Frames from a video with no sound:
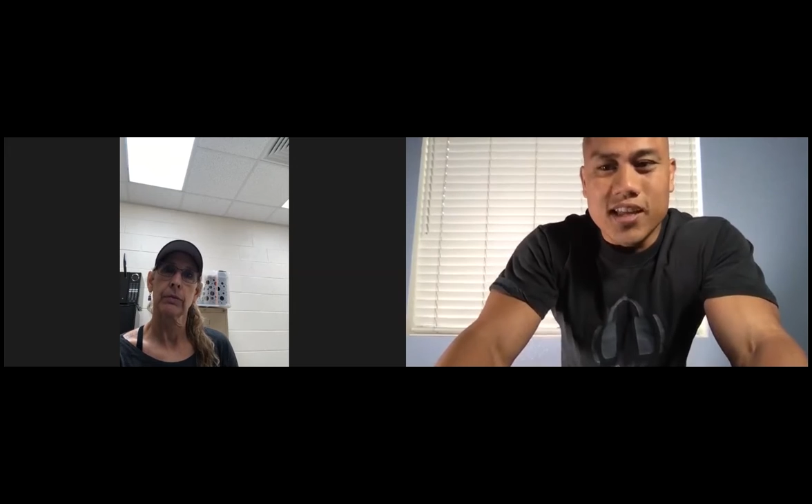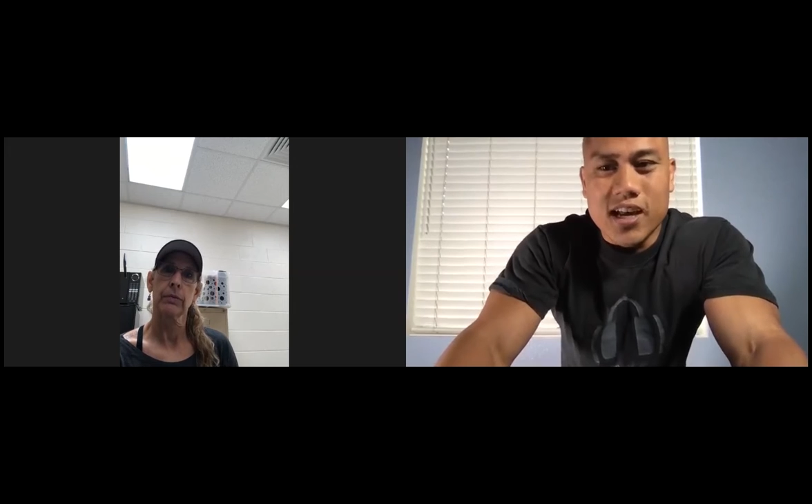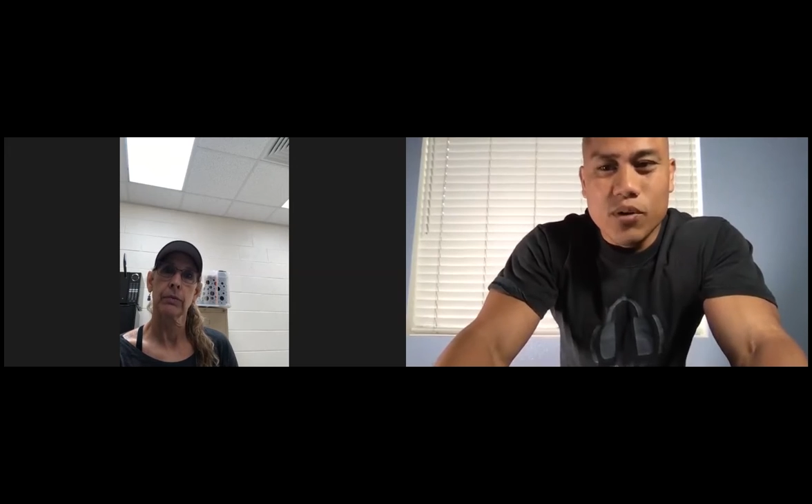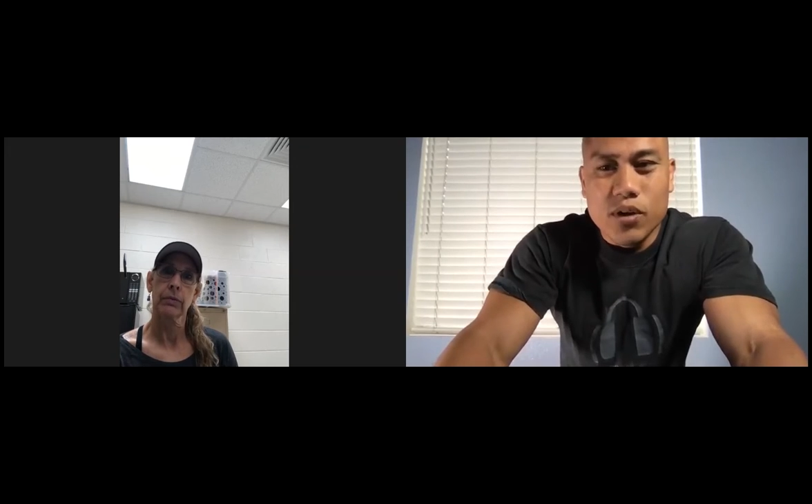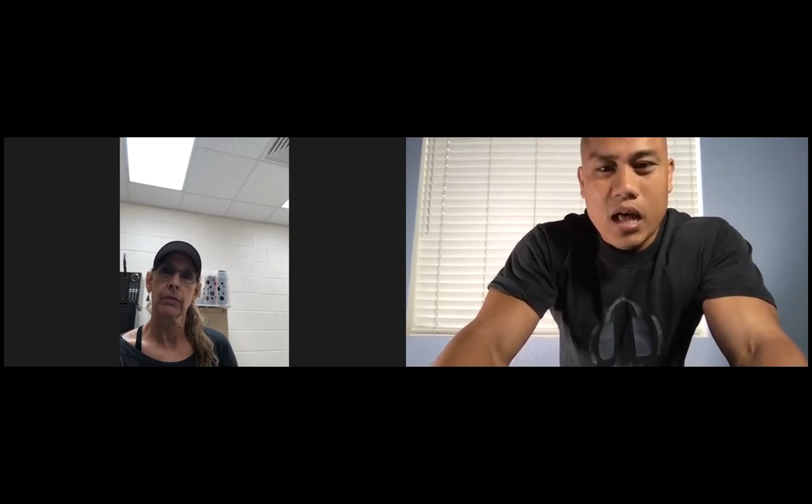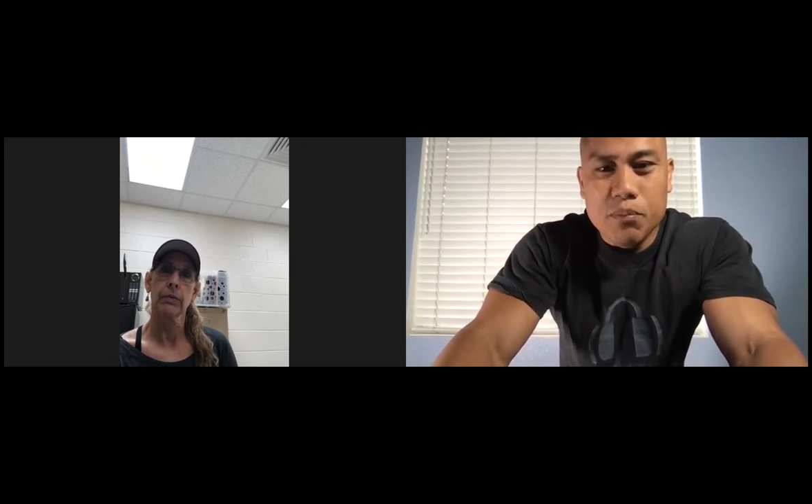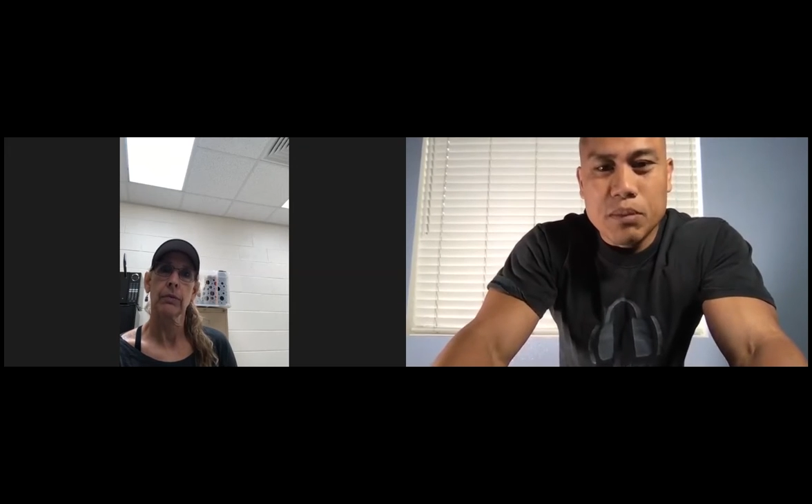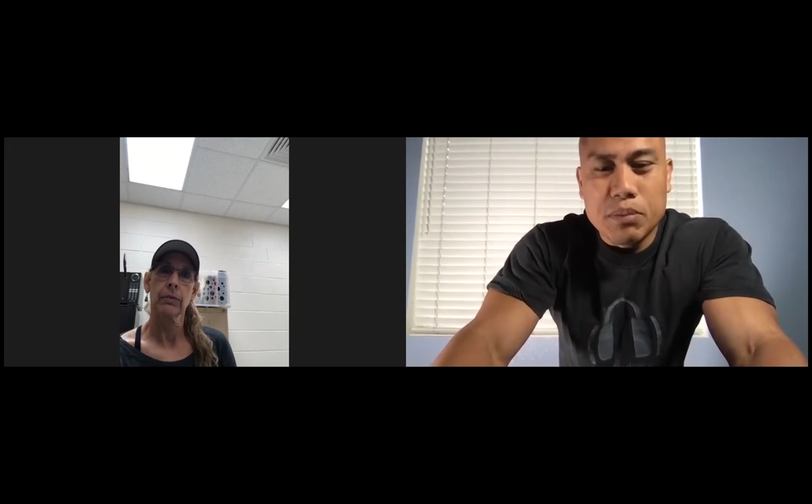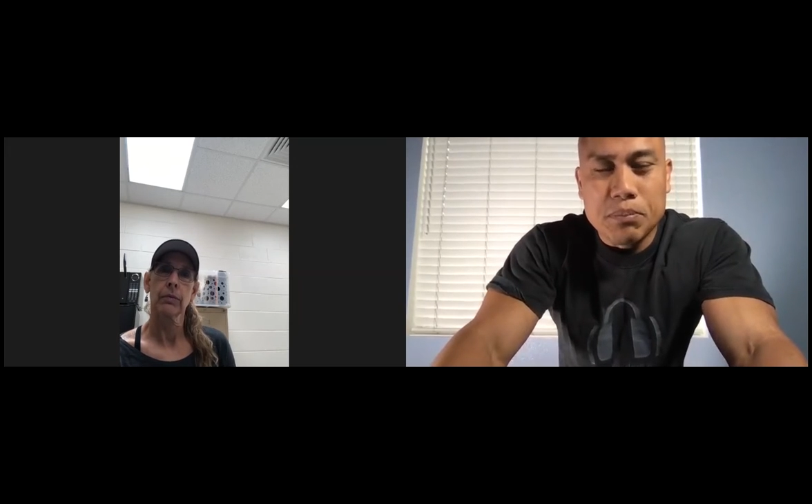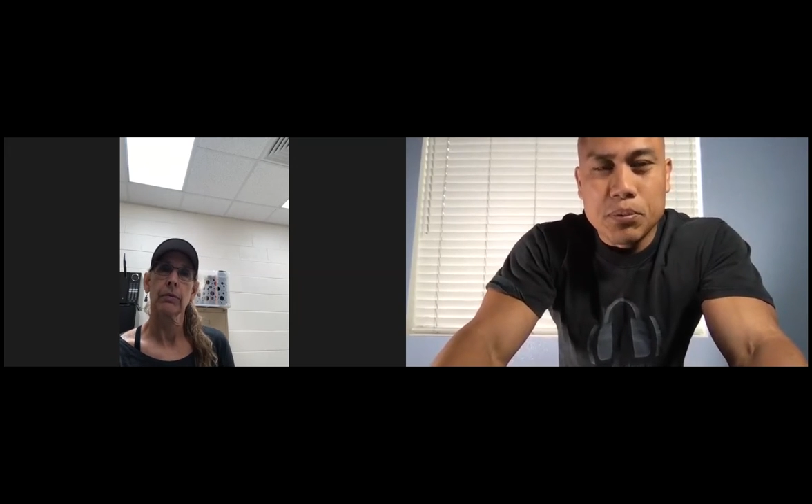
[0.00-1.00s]
that will help the
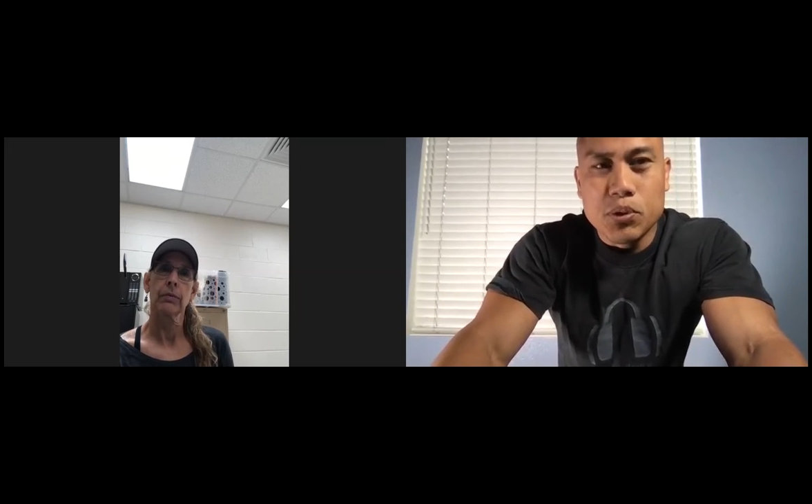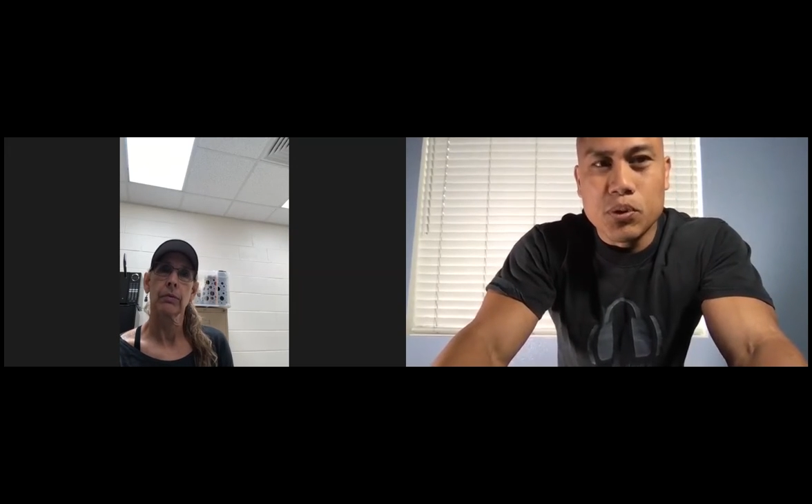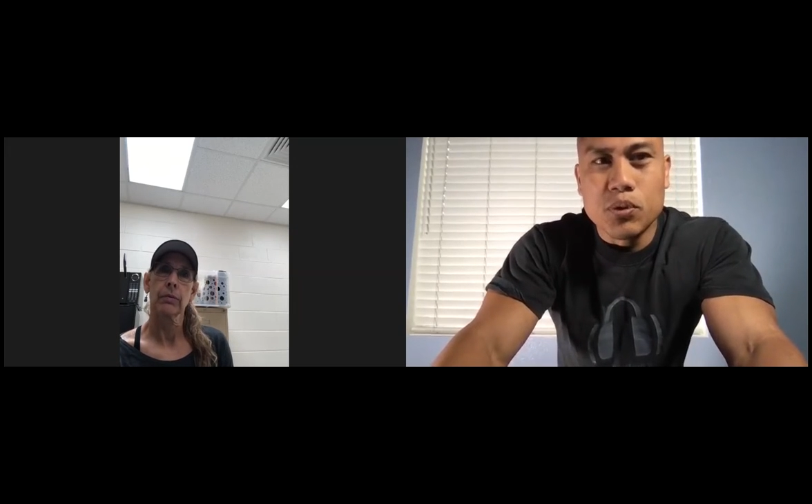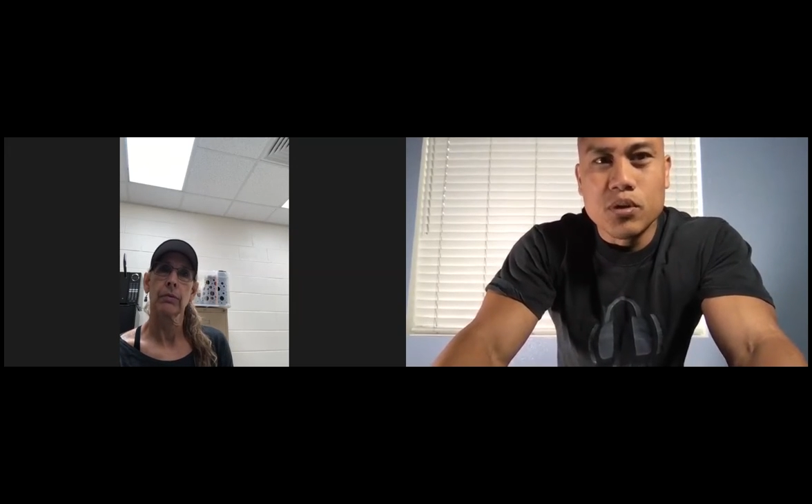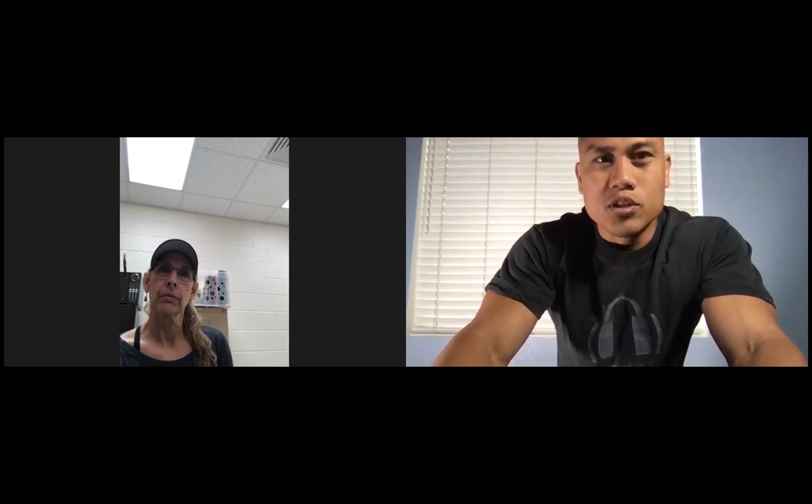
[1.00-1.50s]
people who